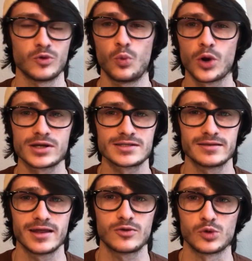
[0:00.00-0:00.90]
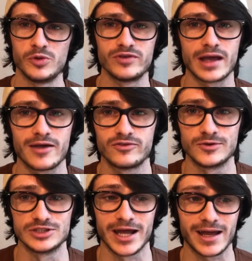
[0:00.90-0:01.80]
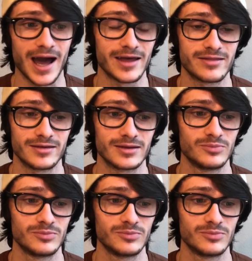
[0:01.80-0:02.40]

Worse than removing a headphone jack, I think,